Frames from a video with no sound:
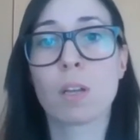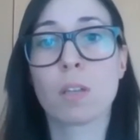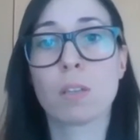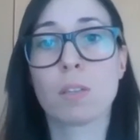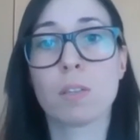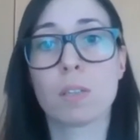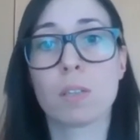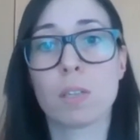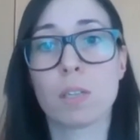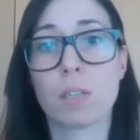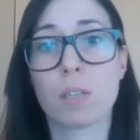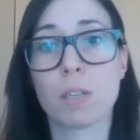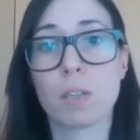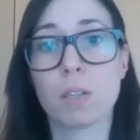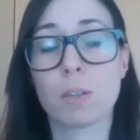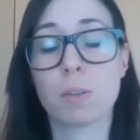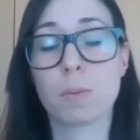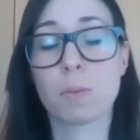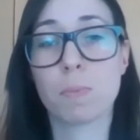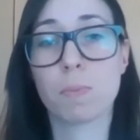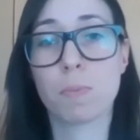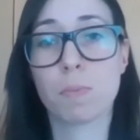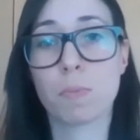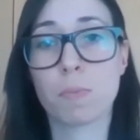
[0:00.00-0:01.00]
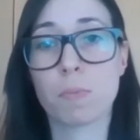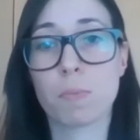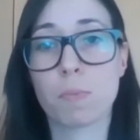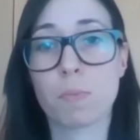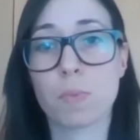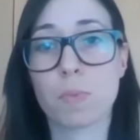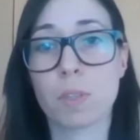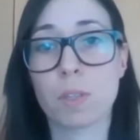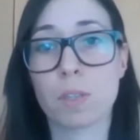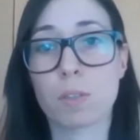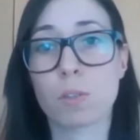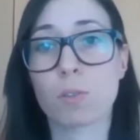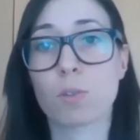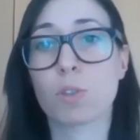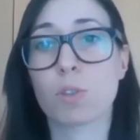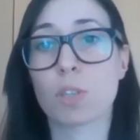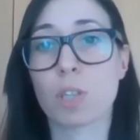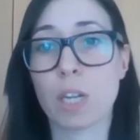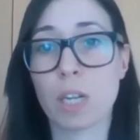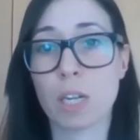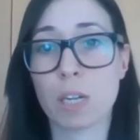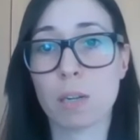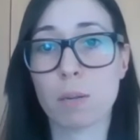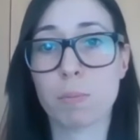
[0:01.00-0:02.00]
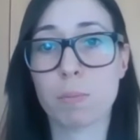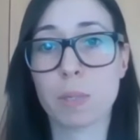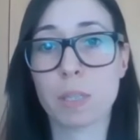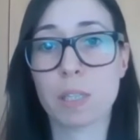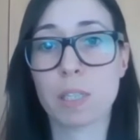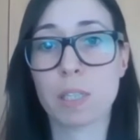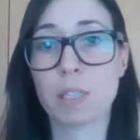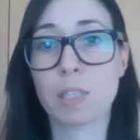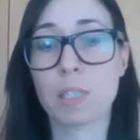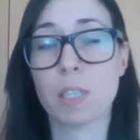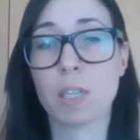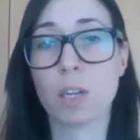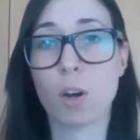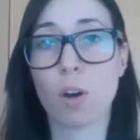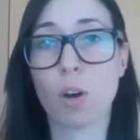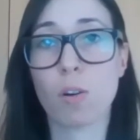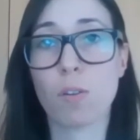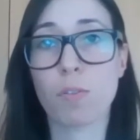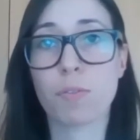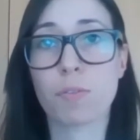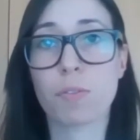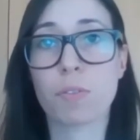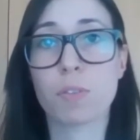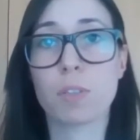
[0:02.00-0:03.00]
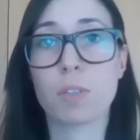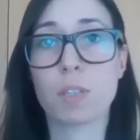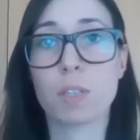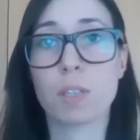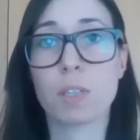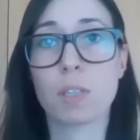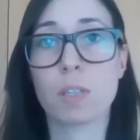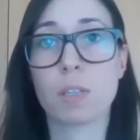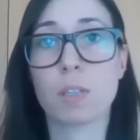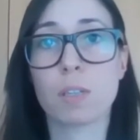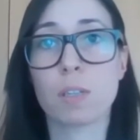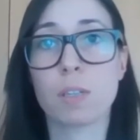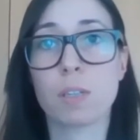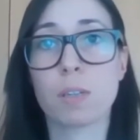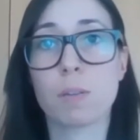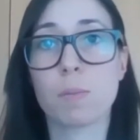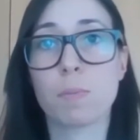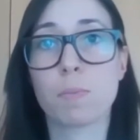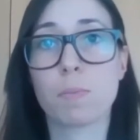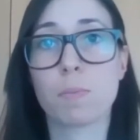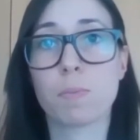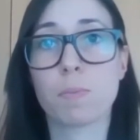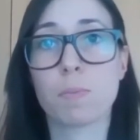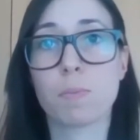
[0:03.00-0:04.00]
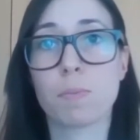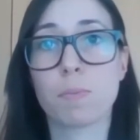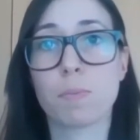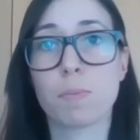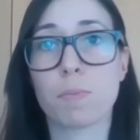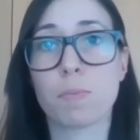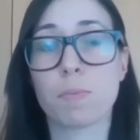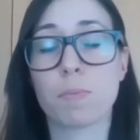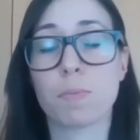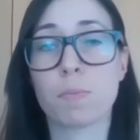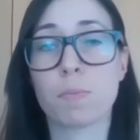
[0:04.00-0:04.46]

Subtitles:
the sustainability of the